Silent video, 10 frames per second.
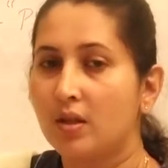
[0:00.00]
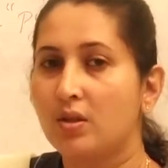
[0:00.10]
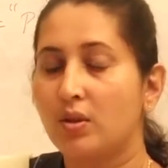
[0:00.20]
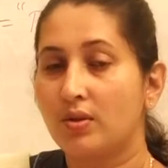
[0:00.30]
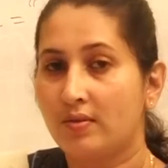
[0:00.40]

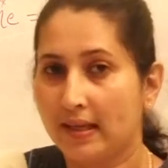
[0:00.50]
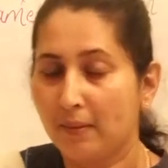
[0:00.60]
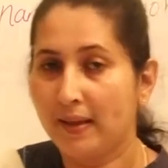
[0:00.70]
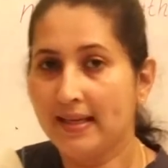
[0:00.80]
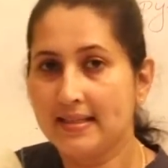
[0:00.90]
So
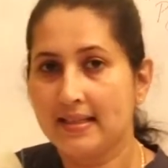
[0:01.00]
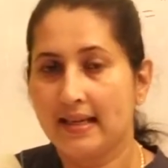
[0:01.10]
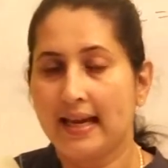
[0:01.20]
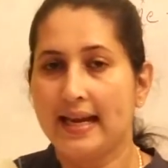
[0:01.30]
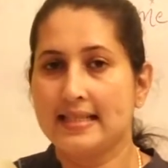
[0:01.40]
string means
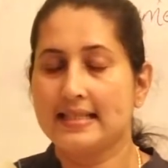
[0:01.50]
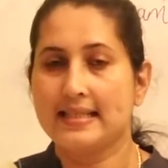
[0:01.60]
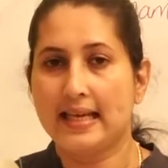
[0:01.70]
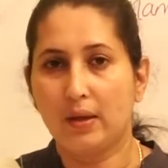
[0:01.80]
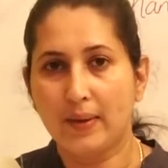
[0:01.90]
it is a
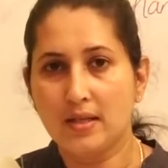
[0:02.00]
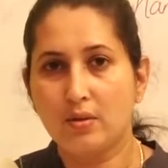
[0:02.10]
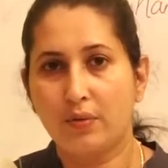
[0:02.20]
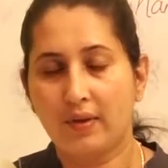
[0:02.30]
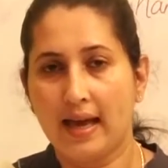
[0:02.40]
sequence
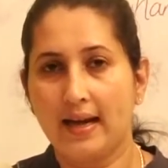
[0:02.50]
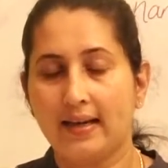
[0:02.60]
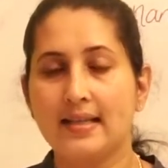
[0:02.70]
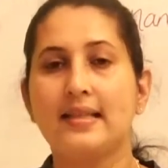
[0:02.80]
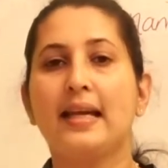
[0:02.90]
of characters.